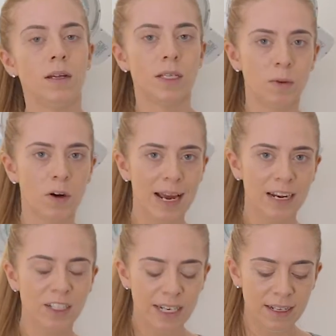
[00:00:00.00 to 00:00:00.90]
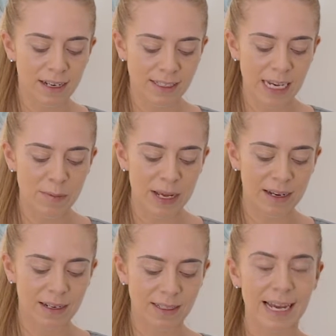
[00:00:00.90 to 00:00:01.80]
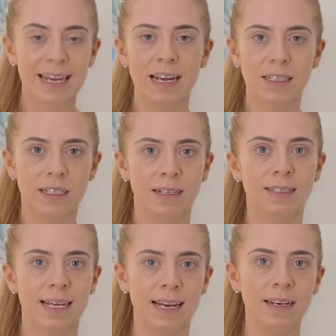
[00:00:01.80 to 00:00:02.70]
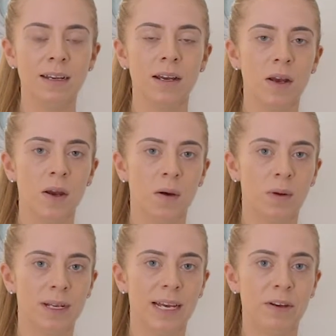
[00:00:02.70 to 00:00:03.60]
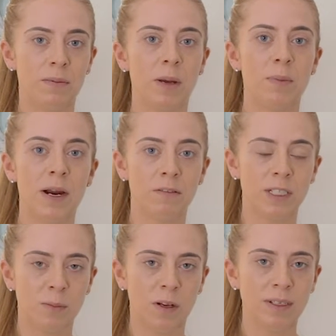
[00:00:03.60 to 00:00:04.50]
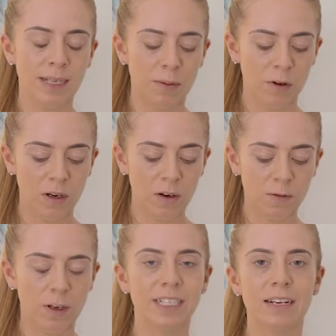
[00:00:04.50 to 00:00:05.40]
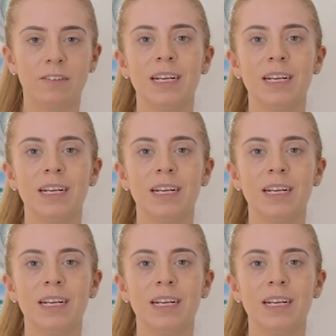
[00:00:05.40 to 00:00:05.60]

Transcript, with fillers: The more energy that Damien can take into his skin will give him a better response and we're looking for general